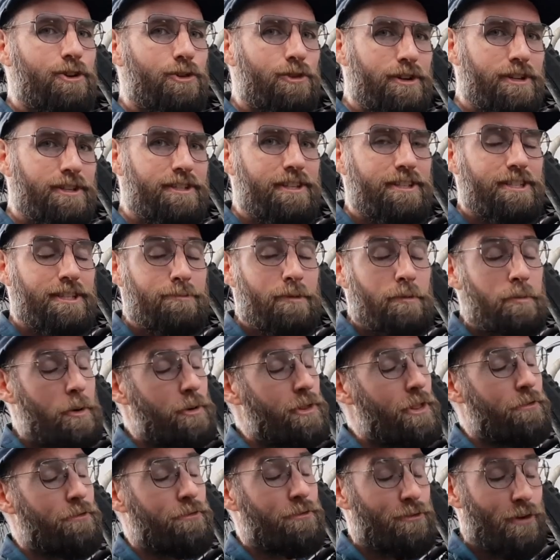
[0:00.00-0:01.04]
criticism
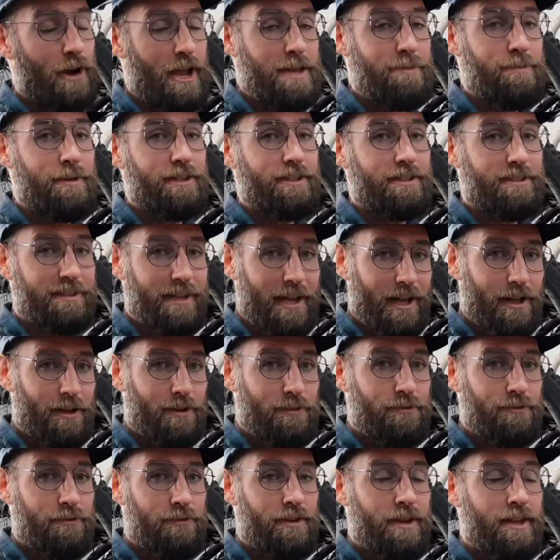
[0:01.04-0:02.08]
about the frame
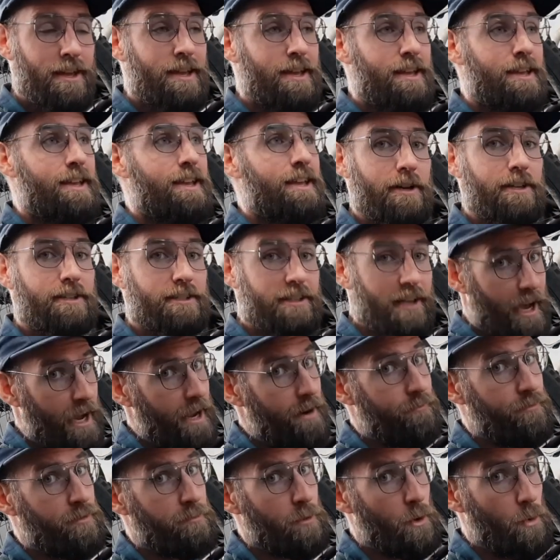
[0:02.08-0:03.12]
itself,
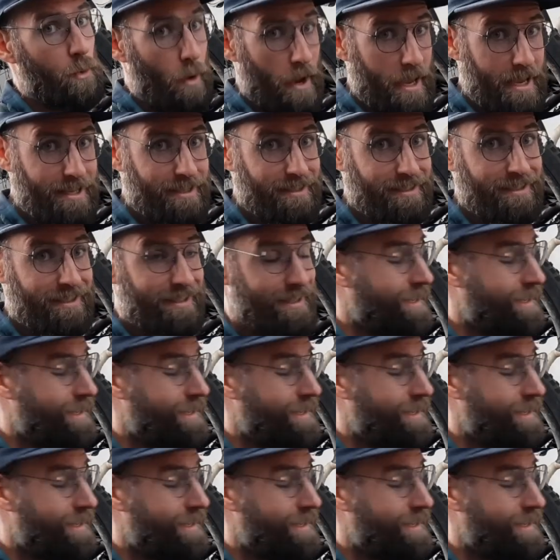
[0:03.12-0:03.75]
aside from the weight,